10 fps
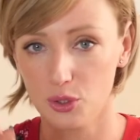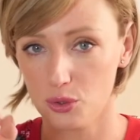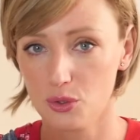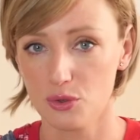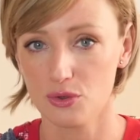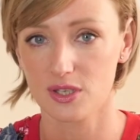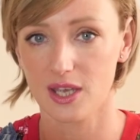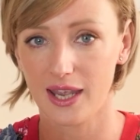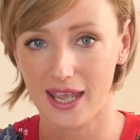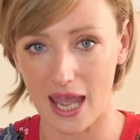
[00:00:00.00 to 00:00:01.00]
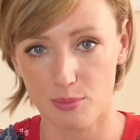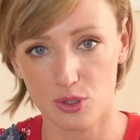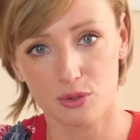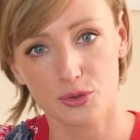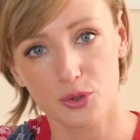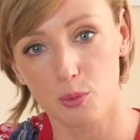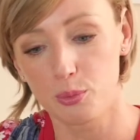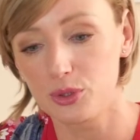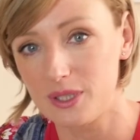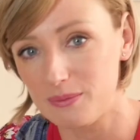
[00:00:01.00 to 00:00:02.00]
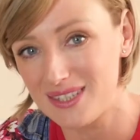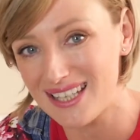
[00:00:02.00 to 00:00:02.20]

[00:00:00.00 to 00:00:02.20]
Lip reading: you use capsules, you put them